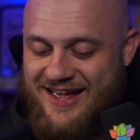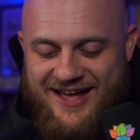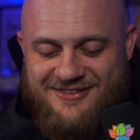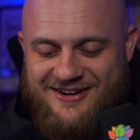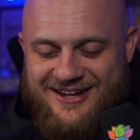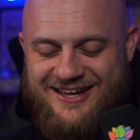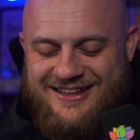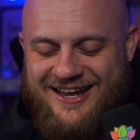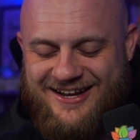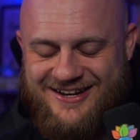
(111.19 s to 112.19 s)
And they're going to
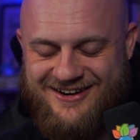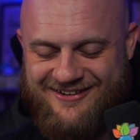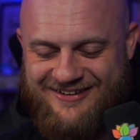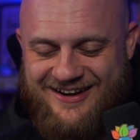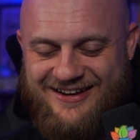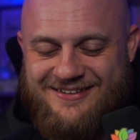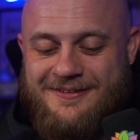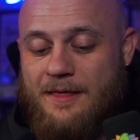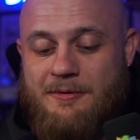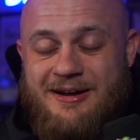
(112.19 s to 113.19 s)
get that in already.
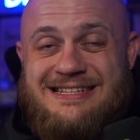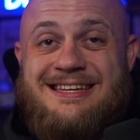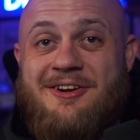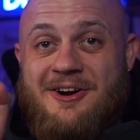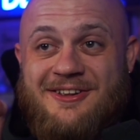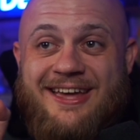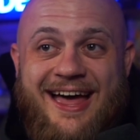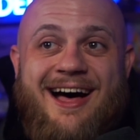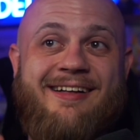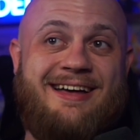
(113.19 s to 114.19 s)
We might see an early L.